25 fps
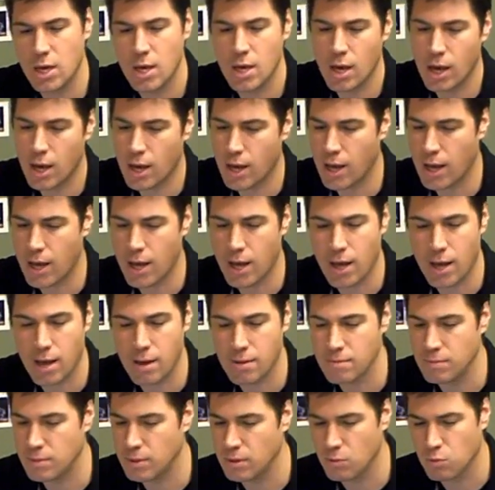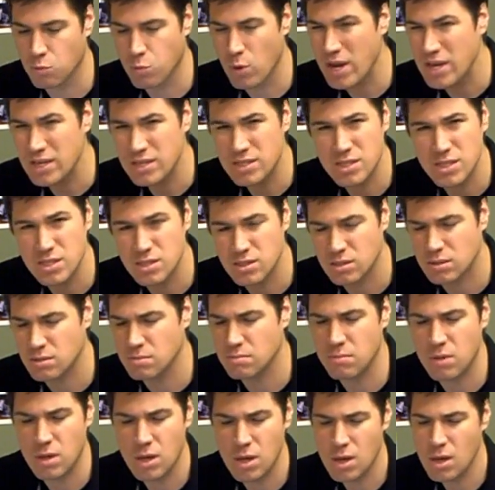uh,
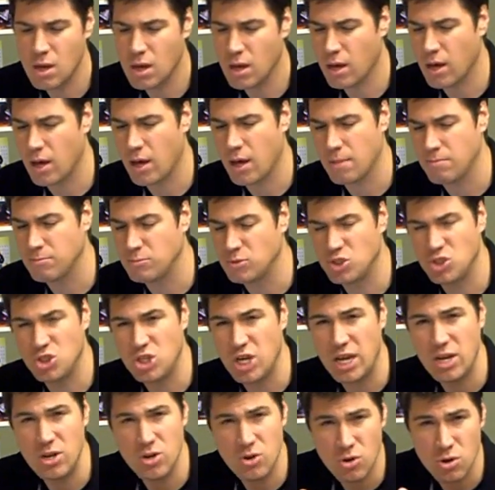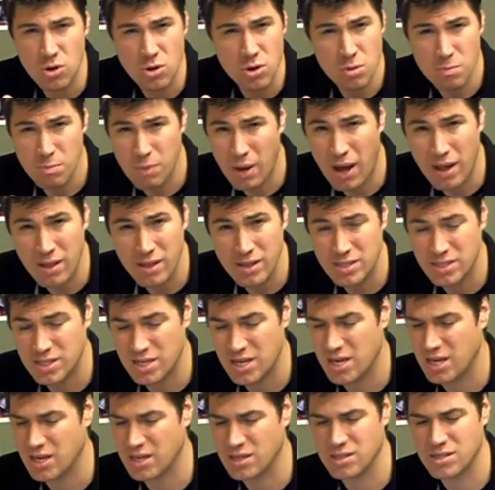racism, um, gender,
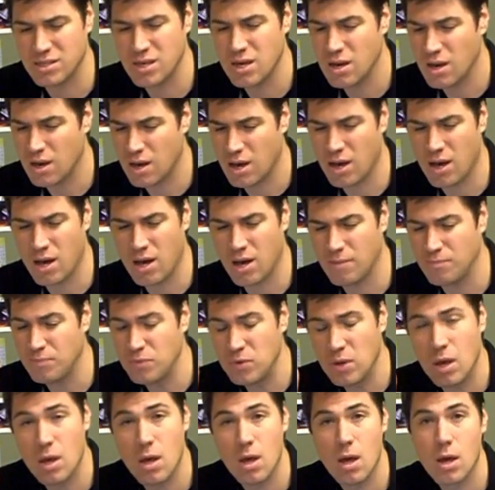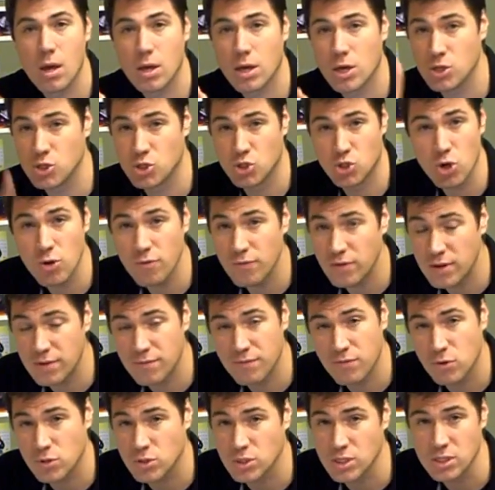politics, uh, conservative
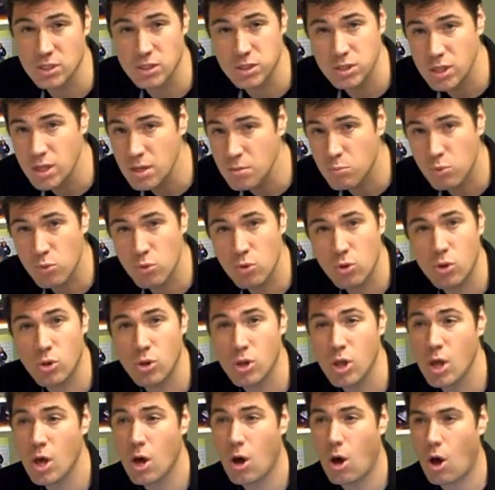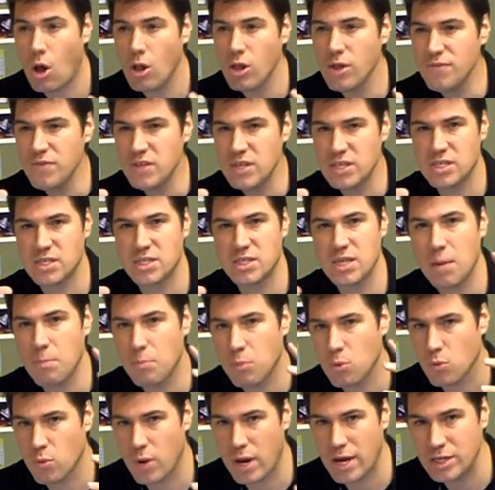versus liberal, all of these
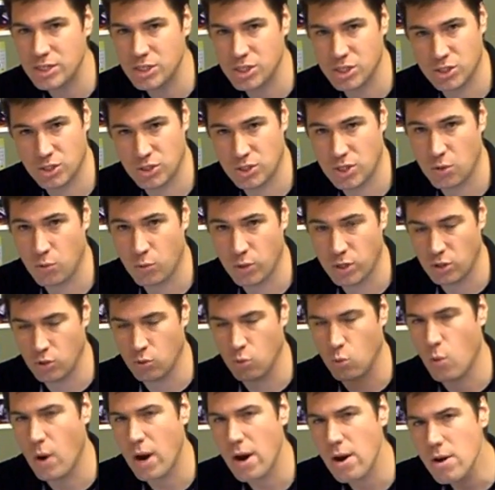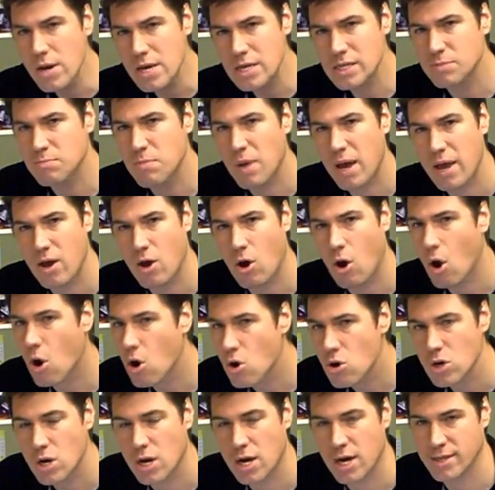separations that we do. Where is my
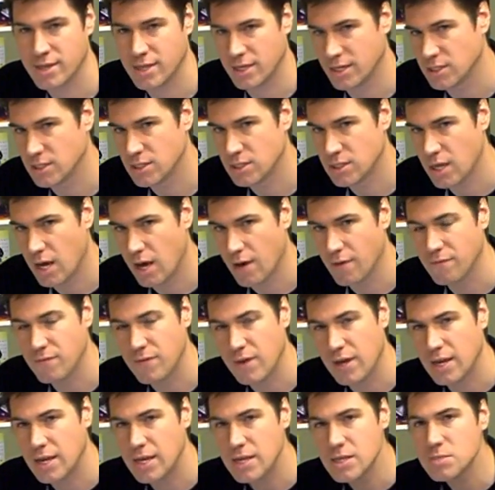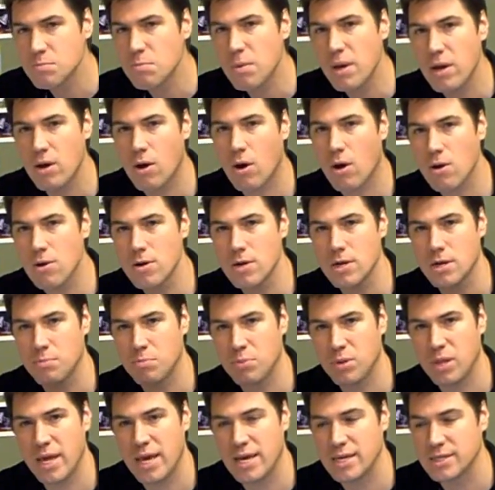heart on this stuff? And is my heart in a
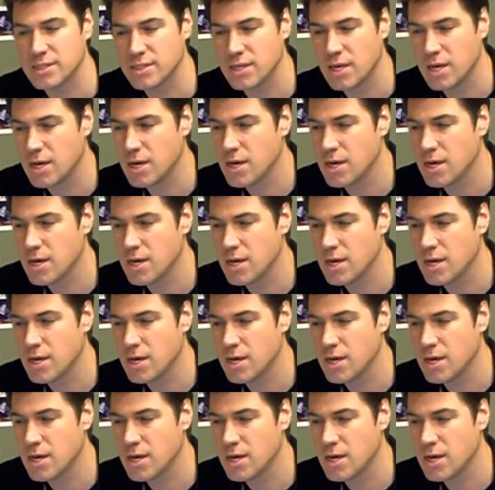place